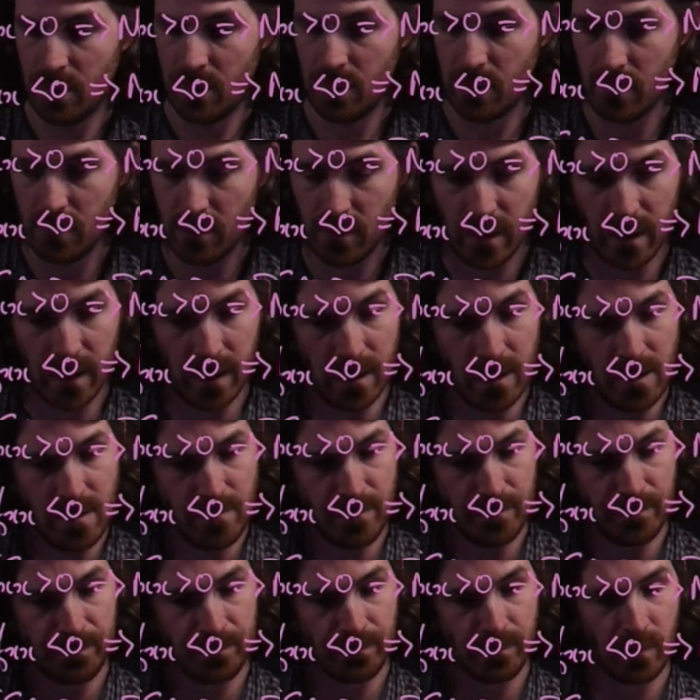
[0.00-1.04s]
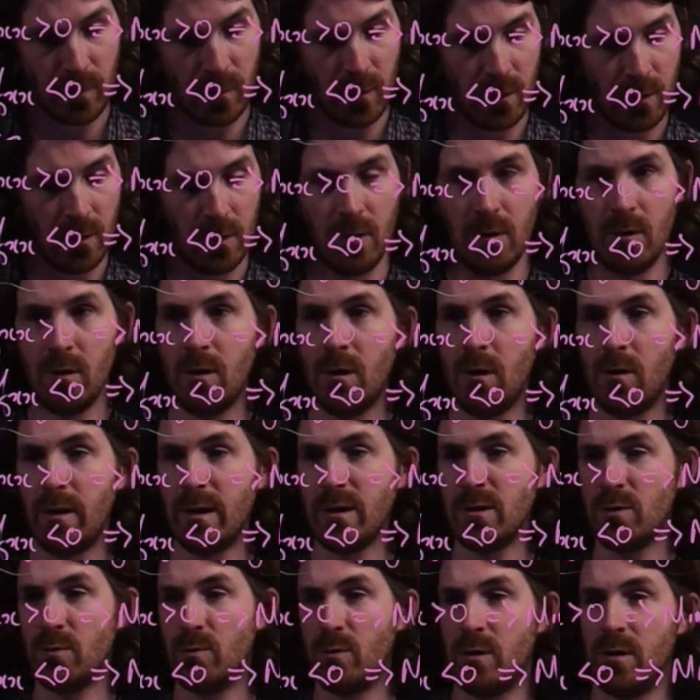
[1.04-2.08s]
Okay, alright,
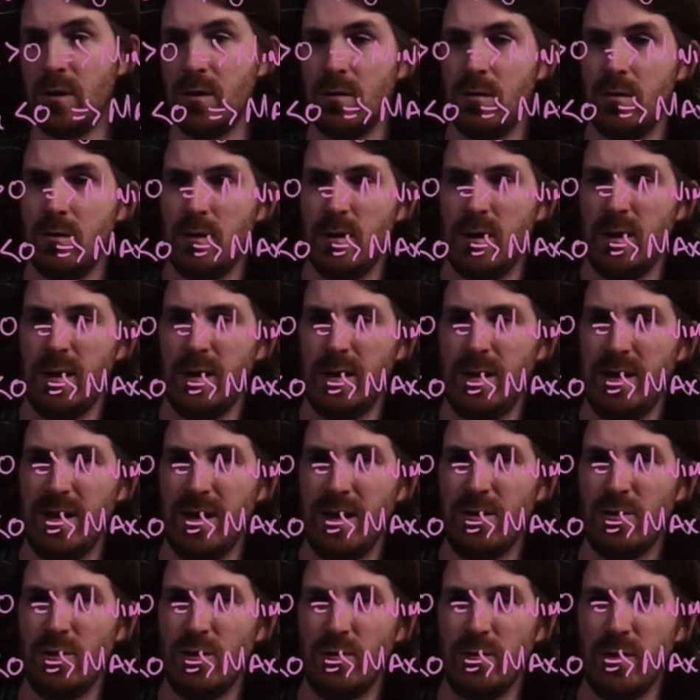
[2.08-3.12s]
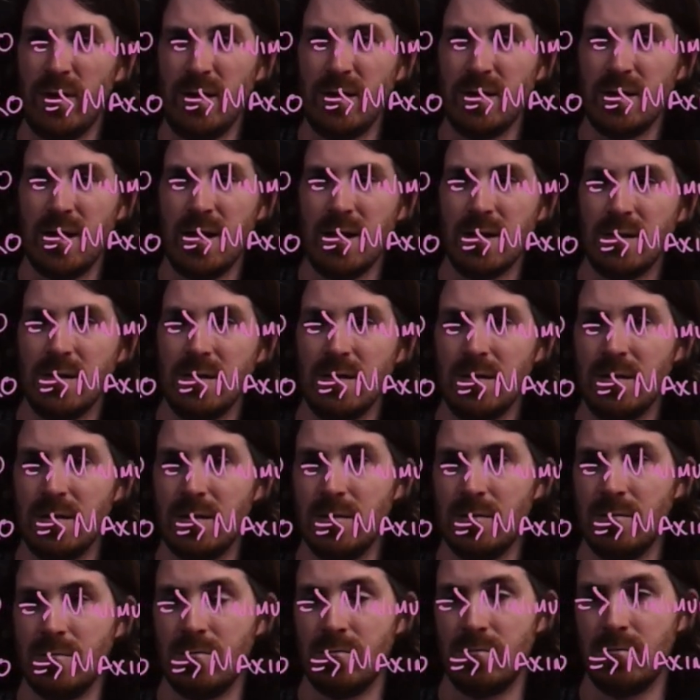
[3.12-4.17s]
so we're in neither of these cases.
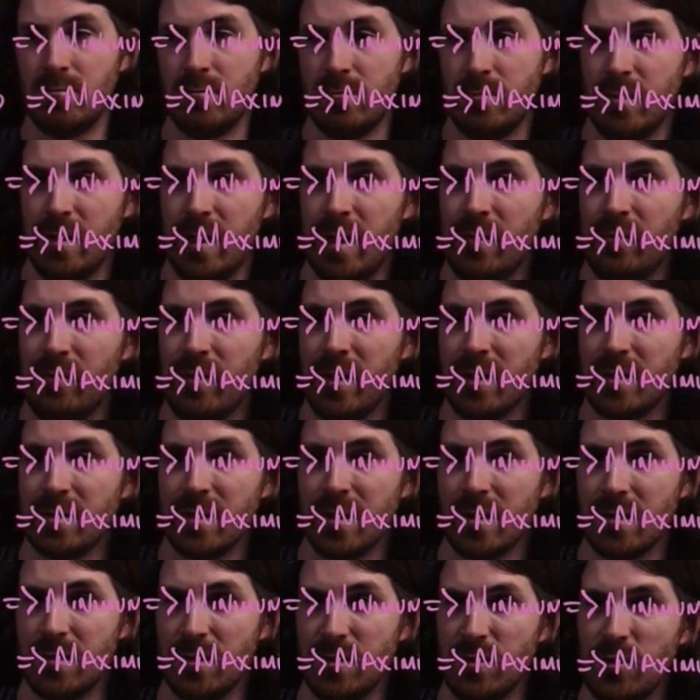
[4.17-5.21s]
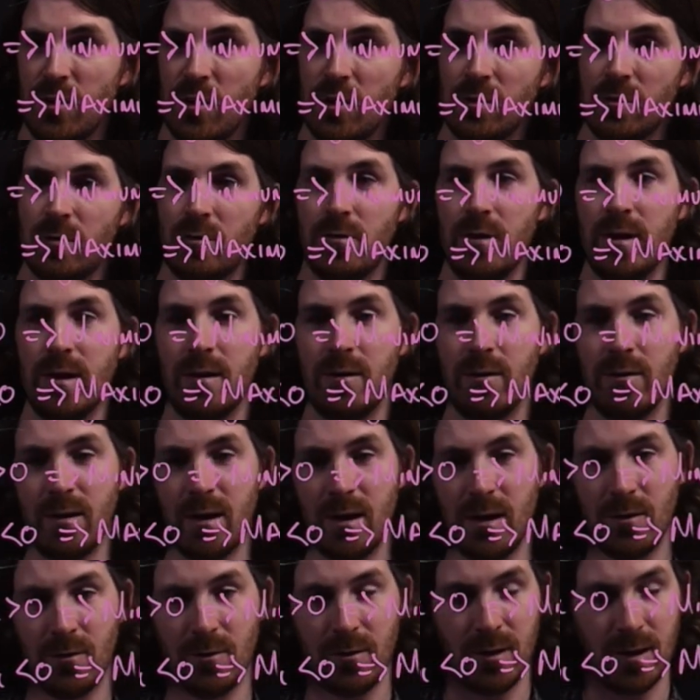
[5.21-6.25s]
Fxx is not greater
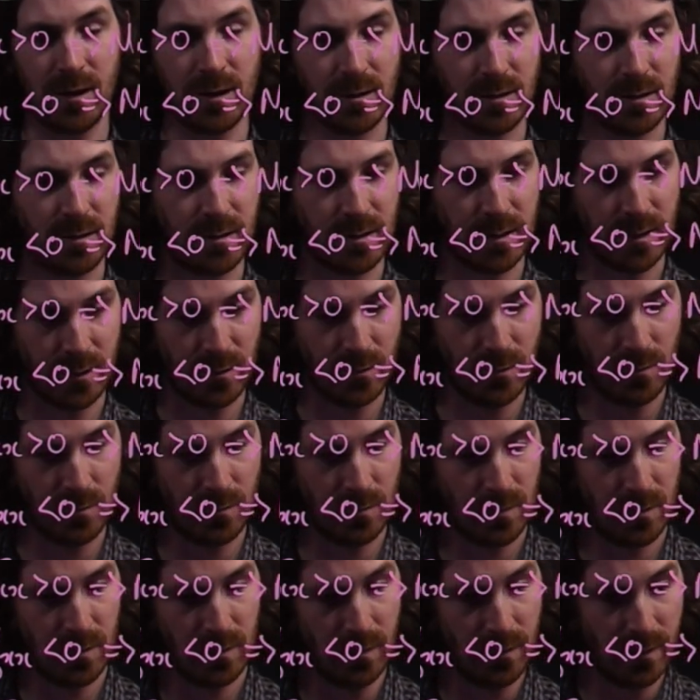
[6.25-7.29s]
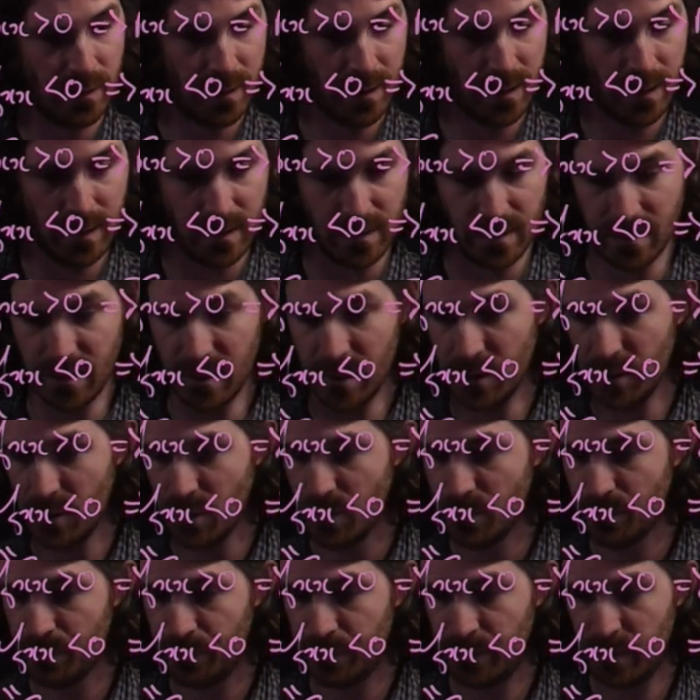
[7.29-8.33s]
than or less than 0, it's 0.
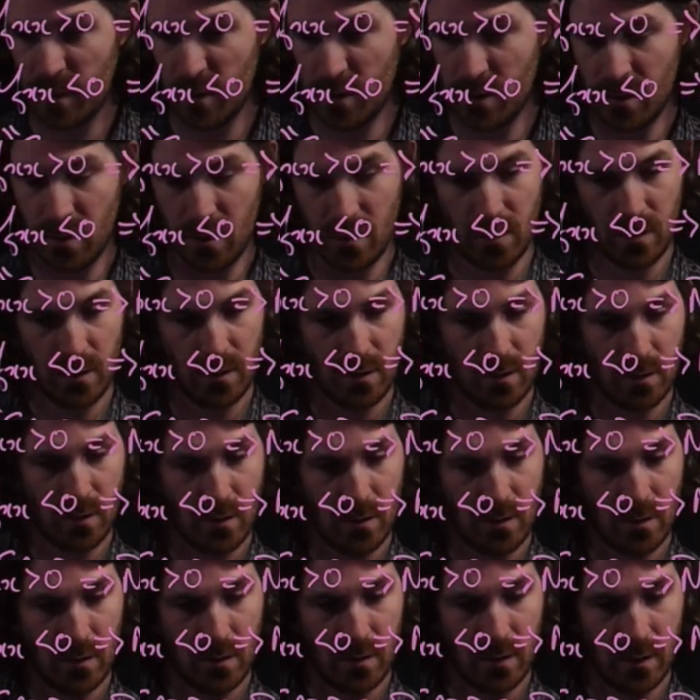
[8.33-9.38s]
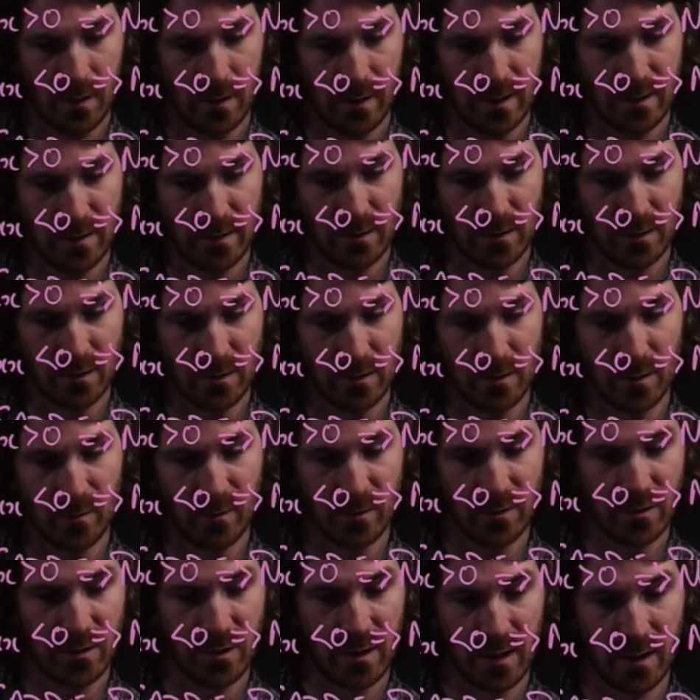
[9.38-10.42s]
And let's just double
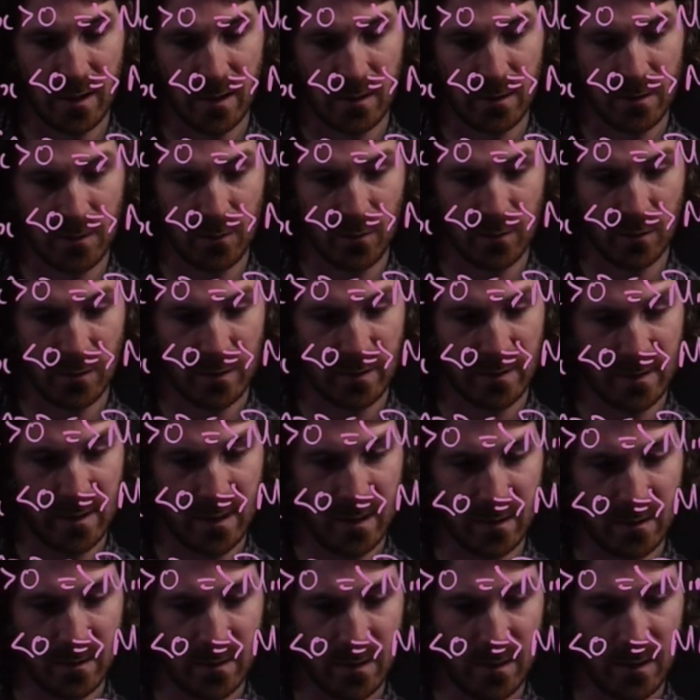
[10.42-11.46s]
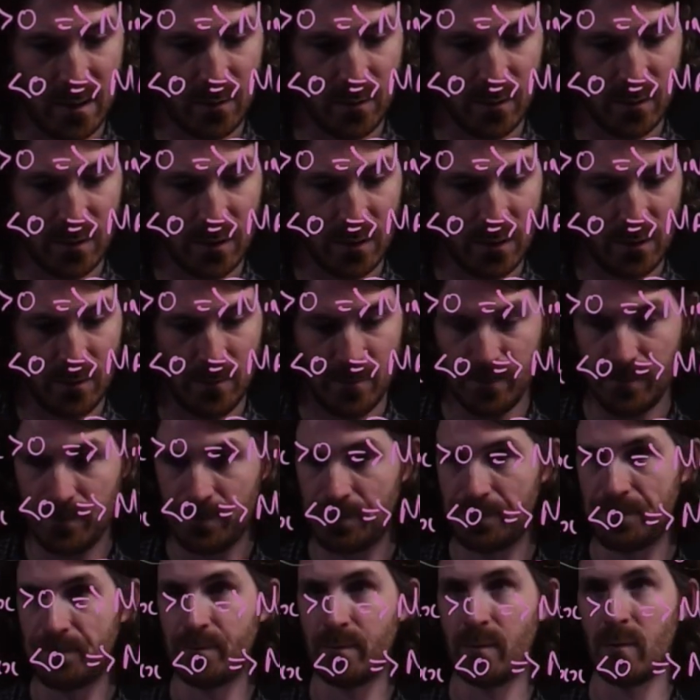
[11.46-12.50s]
check, so what's delta equal to?
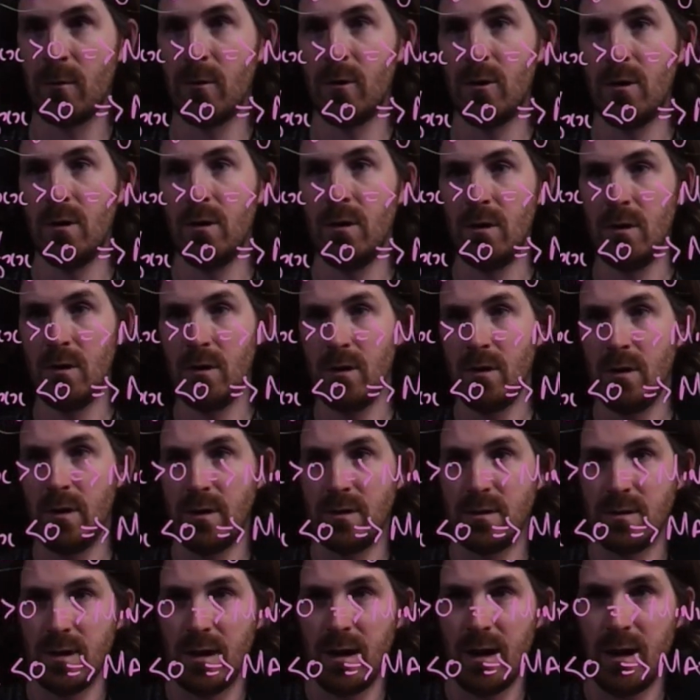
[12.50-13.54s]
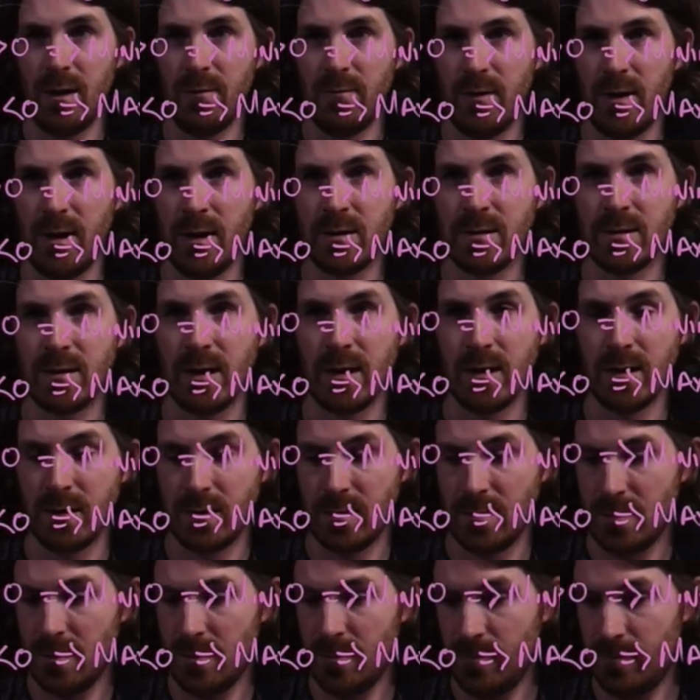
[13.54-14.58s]
It's fxx.